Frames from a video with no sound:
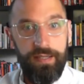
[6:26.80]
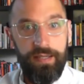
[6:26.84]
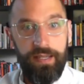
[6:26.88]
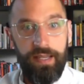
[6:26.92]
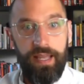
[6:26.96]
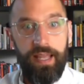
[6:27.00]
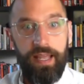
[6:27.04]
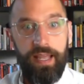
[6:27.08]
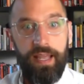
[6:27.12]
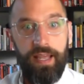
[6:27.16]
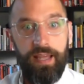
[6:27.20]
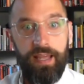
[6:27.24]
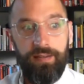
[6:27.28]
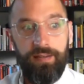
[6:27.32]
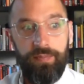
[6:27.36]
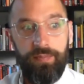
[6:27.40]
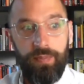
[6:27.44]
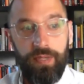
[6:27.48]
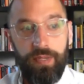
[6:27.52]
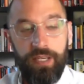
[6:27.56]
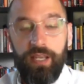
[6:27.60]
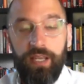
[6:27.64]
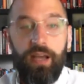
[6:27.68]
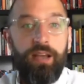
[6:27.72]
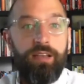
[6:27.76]
And
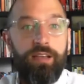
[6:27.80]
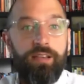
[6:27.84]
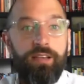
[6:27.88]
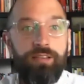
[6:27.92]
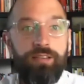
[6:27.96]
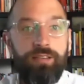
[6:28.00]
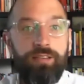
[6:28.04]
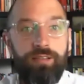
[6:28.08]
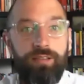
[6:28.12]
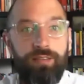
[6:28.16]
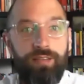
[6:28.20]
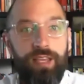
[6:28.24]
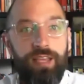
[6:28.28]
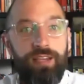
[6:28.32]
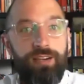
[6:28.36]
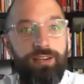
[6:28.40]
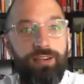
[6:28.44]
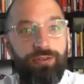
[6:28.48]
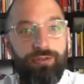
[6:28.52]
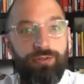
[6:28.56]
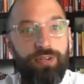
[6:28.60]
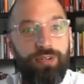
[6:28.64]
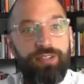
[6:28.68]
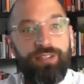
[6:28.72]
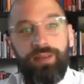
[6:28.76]
because the
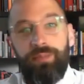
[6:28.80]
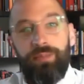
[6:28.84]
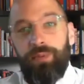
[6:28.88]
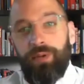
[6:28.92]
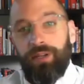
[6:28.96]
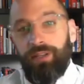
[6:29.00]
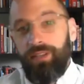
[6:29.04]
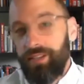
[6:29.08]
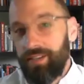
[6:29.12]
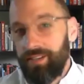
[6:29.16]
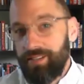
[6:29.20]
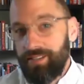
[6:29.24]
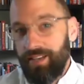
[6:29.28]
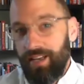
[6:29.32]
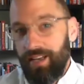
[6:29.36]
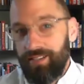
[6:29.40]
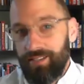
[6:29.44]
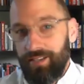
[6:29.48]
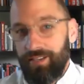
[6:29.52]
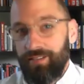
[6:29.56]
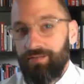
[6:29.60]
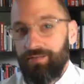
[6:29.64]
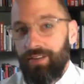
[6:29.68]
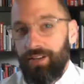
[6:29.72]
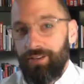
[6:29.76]
industry typically designs
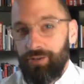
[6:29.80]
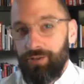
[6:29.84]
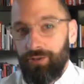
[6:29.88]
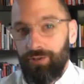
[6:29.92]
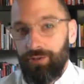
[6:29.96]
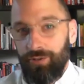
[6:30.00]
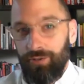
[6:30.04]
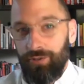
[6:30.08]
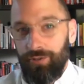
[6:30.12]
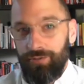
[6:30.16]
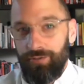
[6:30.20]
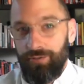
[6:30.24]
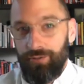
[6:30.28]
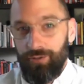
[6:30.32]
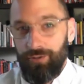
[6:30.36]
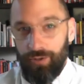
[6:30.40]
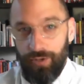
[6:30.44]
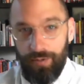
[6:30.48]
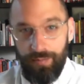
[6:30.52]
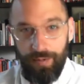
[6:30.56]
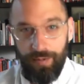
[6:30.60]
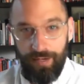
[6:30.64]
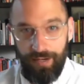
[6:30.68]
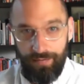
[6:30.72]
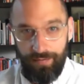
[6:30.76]
conventional
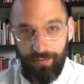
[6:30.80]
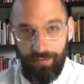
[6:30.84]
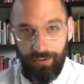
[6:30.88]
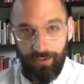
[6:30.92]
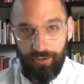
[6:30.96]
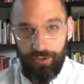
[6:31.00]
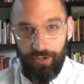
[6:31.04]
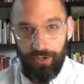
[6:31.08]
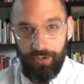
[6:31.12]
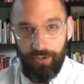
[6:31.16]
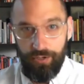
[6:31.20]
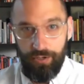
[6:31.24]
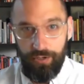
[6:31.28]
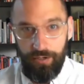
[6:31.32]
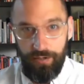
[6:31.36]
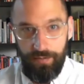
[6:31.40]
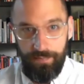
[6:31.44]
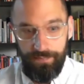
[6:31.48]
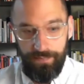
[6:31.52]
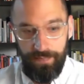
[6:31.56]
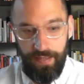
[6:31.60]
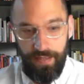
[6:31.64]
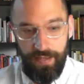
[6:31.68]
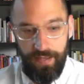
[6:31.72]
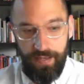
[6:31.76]
treatment infrastructure,
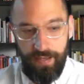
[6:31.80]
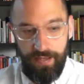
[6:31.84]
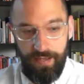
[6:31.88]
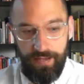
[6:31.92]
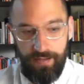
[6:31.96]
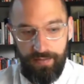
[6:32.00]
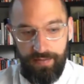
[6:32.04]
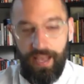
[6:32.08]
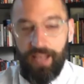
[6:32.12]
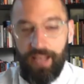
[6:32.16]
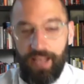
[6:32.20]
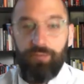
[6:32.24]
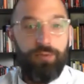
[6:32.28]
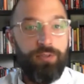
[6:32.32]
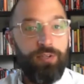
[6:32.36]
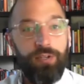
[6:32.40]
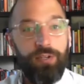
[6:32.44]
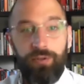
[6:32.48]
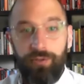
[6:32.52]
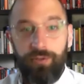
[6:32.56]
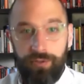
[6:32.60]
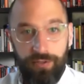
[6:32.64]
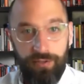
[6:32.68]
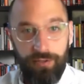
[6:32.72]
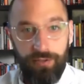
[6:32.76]
that's what they're
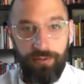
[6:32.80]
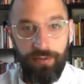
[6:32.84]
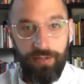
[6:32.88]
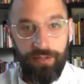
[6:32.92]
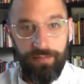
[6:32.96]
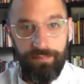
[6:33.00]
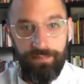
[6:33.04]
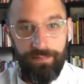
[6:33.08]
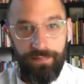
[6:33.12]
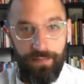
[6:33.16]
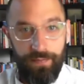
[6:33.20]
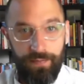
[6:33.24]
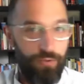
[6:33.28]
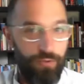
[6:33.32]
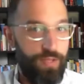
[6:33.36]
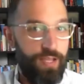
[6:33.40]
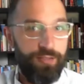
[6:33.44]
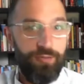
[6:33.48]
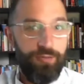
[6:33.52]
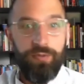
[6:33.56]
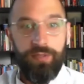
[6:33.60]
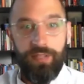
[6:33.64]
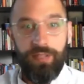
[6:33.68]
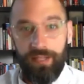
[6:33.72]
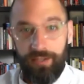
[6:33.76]
used to doing. So that's
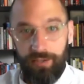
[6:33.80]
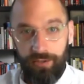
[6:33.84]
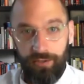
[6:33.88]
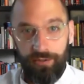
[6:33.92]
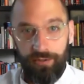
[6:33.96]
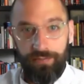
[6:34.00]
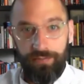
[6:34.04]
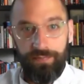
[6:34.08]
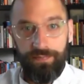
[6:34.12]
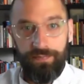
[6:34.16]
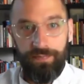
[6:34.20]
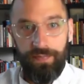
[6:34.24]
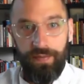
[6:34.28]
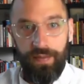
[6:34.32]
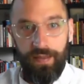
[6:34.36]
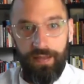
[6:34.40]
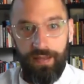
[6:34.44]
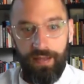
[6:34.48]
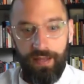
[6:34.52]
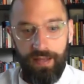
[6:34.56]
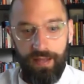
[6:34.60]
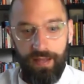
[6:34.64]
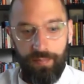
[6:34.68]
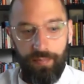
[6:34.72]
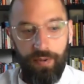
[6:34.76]
what they do.
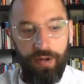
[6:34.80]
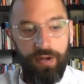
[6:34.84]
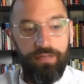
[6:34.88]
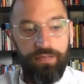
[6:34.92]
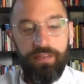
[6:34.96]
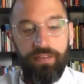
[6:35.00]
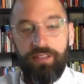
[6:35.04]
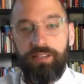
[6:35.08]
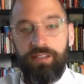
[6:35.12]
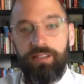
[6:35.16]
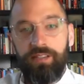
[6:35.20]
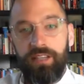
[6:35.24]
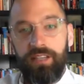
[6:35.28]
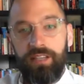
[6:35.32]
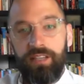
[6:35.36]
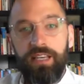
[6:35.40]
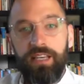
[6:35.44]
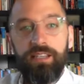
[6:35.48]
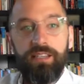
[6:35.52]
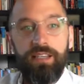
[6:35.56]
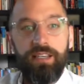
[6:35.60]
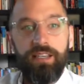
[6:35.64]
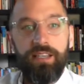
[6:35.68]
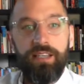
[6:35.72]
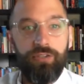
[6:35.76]
But if it's as
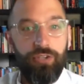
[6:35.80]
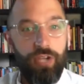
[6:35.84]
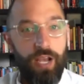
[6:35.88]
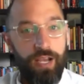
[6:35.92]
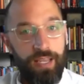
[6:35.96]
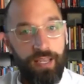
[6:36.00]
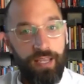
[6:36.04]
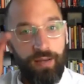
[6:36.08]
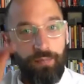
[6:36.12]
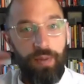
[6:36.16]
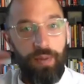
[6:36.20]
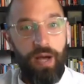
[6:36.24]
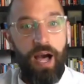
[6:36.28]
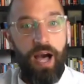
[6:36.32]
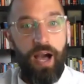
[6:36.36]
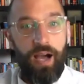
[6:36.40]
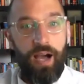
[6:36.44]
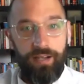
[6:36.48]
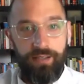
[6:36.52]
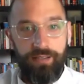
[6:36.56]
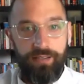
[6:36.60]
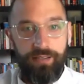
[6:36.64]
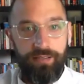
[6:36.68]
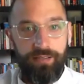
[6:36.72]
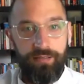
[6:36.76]
easy as checking a
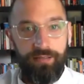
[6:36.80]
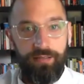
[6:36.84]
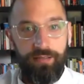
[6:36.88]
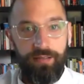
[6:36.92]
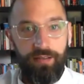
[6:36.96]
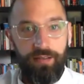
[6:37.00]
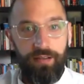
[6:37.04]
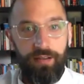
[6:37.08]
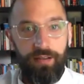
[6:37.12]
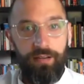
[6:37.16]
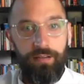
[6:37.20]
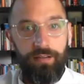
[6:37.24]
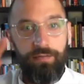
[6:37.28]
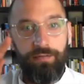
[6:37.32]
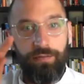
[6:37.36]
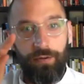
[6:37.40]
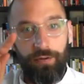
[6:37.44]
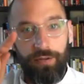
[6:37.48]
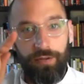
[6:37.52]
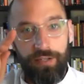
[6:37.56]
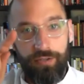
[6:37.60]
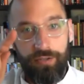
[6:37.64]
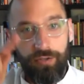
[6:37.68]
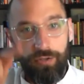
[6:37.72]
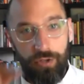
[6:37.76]
box for
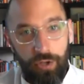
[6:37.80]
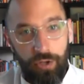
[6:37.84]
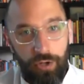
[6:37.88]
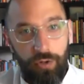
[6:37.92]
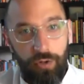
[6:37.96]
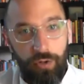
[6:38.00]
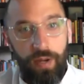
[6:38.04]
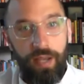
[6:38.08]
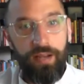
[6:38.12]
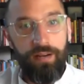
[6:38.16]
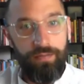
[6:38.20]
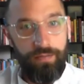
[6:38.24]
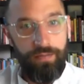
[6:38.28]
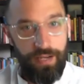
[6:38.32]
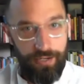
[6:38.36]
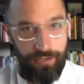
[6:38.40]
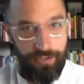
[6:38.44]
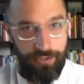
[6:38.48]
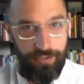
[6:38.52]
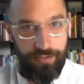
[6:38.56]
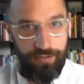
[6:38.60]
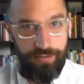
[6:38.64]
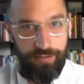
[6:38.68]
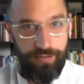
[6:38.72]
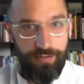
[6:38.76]
these new
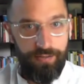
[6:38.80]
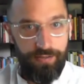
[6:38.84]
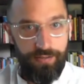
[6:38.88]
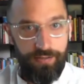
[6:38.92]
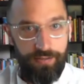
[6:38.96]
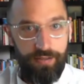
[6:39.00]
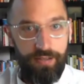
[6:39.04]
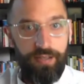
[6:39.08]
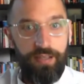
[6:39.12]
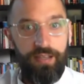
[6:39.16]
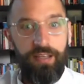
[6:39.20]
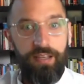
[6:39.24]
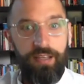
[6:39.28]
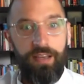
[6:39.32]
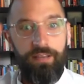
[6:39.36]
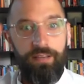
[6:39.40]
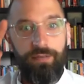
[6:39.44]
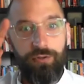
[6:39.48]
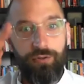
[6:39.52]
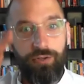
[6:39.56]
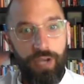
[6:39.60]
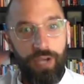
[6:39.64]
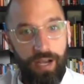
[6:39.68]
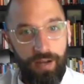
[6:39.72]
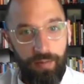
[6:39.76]
innovations, if you
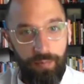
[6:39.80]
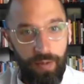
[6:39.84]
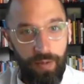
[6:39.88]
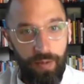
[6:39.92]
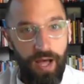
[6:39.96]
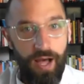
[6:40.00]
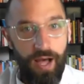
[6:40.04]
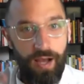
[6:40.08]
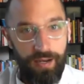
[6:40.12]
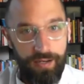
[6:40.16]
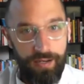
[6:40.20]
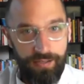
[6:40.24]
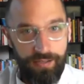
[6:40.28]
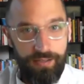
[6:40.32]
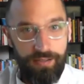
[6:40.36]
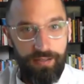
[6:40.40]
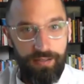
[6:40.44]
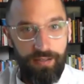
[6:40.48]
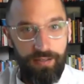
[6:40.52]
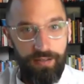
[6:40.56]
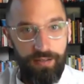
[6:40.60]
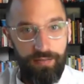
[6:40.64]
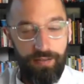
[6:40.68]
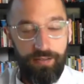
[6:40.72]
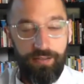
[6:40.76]
check a box,
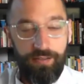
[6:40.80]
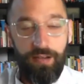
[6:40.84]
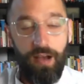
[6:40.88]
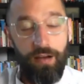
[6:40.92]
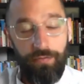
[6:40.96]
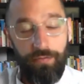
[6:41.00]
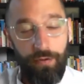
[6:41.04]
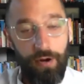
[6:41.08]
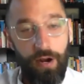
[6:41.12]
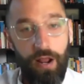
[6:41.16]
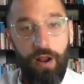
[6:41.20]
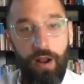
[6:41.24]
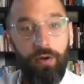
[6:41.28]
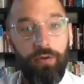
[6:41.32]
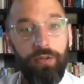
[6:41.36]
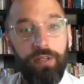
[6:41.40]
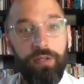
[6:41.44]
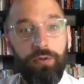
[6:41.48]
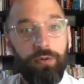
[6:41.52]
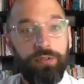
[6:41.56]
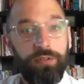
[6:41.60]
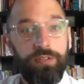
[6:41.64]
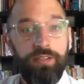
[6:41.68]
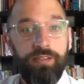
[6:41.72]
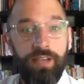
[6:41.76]
the software not only
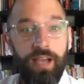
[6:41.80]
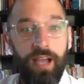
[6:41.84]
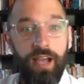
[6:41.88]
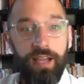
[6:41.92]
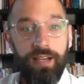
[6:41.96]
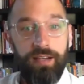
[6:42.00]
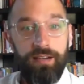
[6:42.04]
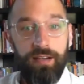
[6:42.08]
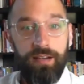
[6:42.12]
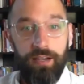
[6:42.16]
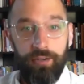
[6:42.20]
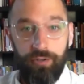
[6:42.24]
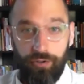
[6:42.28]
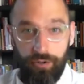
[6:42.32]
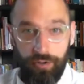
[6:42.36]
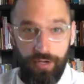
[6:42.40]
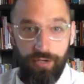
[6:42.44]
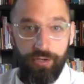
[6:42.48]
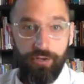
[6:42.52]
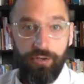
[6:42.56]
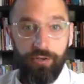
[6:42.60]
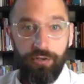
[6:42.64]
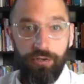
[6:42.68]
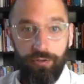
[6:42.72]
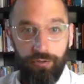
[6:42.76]
will design a
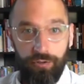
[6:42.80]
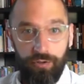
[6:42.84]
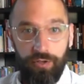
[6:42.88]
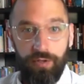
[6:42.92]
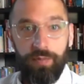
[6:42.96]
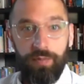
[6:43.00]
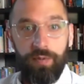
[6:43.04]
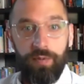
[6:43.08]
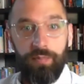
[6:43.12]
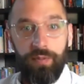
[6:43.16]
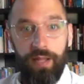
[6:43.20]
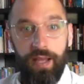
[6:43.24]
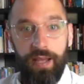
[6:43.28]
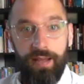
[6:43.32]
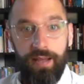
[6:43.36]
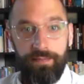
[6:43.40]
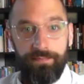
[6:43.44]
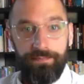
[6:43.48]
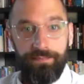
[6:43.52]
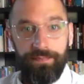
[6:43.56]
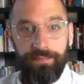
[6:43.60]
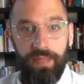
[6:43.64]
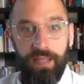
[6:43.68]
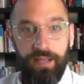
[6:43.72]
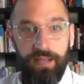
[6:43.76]
traditional treatment plant,
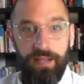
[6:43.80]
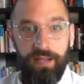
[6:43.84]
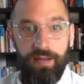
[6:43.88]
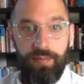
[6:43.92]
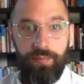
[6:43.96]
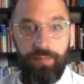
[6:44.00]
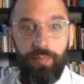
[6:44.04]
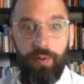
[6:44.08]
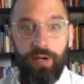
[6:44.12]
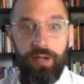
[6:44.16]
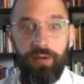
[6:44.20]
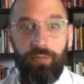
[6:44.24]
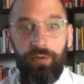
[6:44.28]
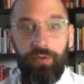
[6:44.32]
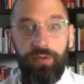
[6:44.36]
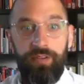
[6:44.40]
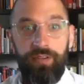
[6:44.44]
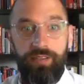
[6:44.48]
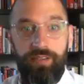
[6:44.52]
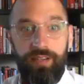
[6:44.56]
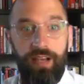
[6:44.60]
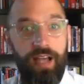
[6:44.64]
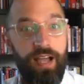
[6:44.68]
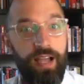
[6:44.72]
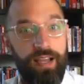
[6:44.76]
but it would
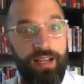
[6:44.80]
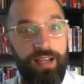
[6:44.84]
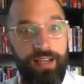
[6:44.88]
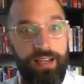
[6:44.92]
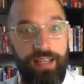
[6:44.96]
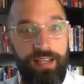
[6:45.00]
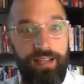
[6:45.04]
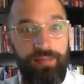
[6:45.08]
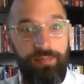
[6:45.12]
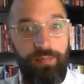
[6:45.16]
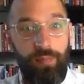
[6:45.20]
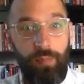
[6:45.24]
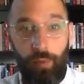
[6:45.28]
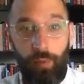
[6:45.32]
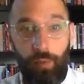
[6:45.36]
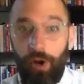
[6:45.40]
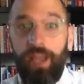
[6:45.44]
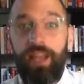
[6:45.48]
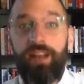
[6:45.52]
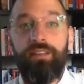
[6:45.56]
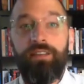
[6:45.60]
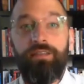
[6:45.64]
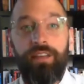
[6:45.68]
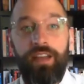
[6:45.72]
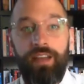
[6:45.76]
design a more
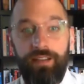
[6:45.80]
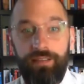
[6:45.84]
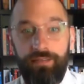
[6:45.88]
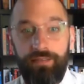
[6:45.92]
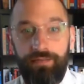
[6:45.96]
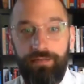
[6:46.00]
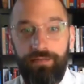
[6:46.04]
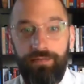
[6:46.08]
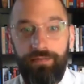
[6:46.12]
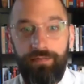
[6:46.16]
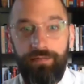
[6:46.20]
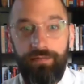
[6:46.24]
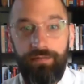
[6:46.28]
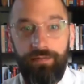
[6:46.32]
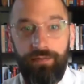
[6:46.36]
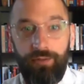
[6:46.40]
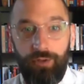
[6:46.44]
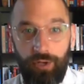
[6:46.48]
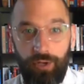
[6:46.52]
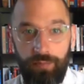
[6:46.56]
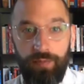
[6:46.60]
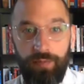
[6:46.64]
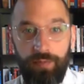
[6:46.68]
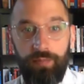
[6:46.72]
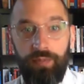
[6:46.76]
innovative
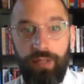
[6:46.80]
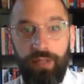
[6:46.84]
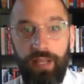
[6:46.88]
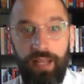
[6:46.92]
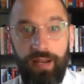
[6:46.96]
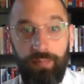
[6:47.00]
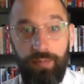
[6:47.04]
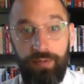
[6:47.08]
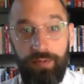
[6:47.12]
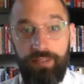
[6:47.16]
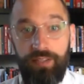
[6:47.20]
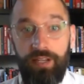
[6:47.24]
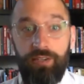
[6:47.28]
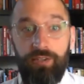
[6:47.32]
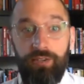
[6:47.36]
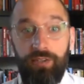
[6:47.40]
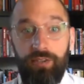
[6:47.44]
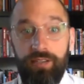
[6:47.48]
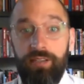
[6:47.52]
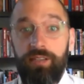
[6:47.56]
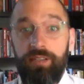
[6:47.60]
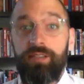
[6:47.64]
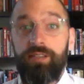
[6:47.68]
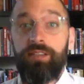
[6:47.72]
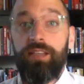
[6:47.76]
treatment plant and potentially
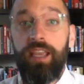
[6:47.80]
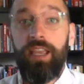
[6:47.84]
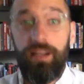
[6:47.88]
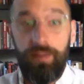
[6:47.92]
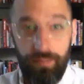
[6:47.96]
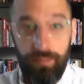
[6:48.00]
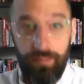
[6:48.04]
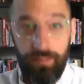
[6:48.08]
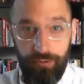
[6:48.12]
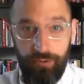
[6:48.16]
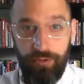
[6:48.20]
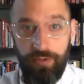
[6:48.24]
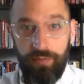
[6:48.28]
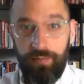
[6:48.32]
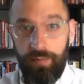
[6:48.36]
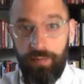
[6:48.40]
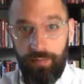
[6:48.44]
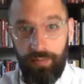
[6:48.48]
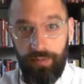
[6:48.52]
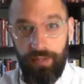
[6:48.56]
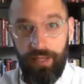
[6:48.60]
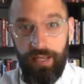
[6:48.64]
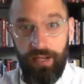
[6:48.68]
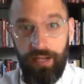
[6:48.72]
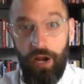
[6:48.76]
sustainable treatment
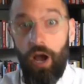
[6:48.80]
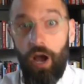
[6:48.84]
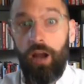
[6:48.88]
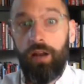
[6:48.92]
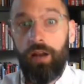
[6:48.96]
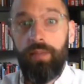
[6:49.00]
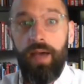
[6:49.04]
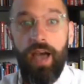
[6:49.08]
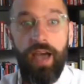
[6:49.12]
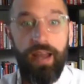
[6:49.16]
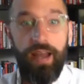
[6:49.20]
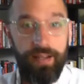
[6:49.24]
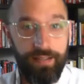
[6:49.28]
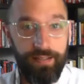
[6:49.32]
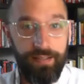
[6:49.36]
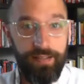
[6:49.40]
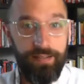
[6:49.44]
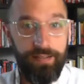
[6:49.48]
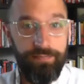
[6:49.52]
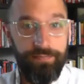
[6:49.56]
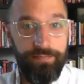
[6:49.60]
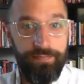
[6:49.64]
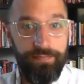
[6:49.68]
plant automatically.